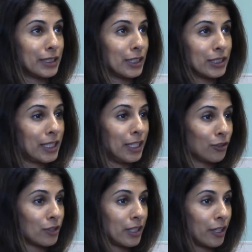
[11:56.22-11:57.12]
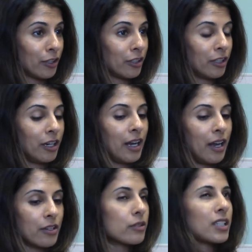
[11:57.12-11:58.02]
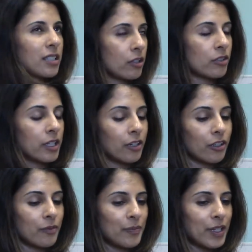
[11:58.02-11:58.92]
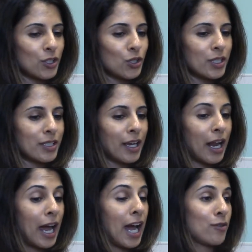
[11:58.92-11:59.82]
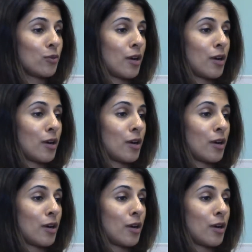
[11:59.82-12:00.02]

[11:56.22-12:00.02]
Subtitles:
6 years later. And she said, I have to